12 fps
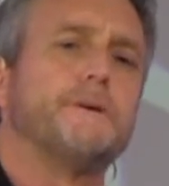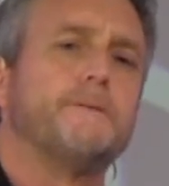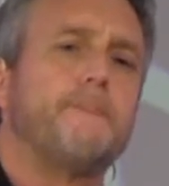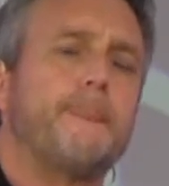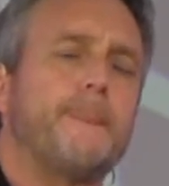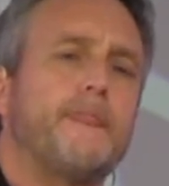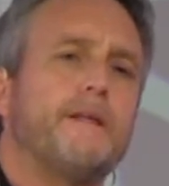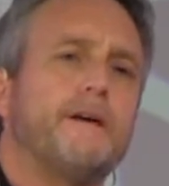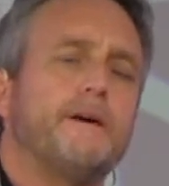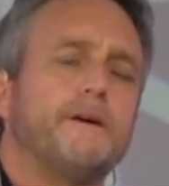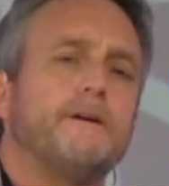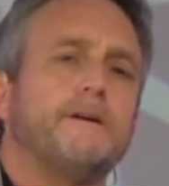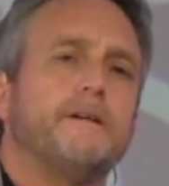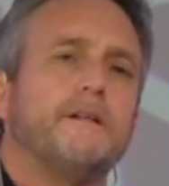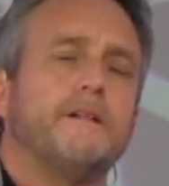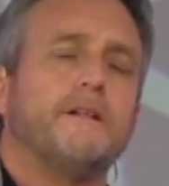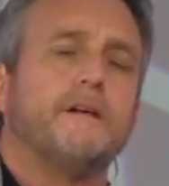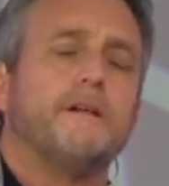
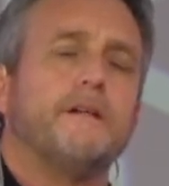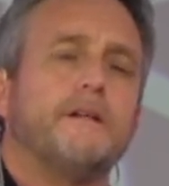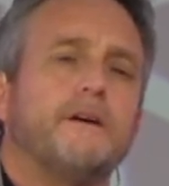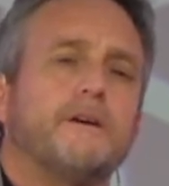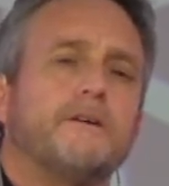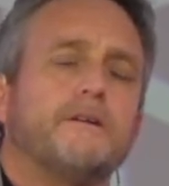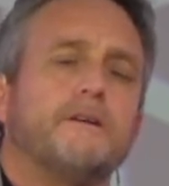[no speech]